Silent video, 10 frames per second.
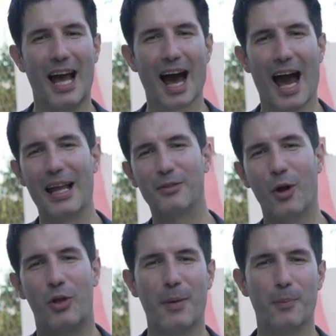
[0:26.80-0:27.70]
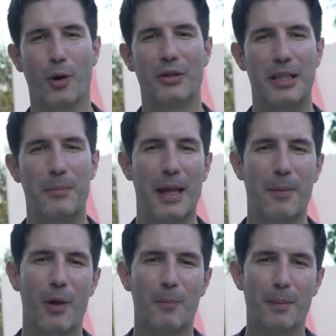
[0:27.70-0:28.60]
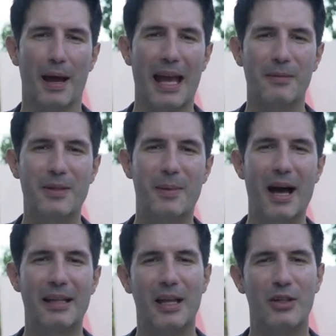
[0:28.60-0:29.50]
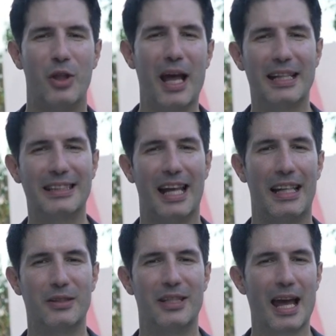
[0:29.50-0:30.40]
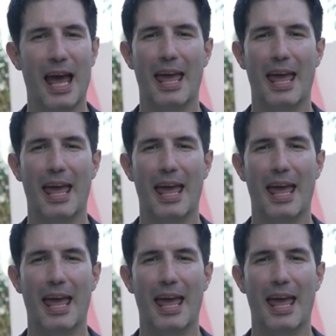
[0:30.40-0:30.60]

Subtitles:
I've heard reports of people buying from unauthorized sellers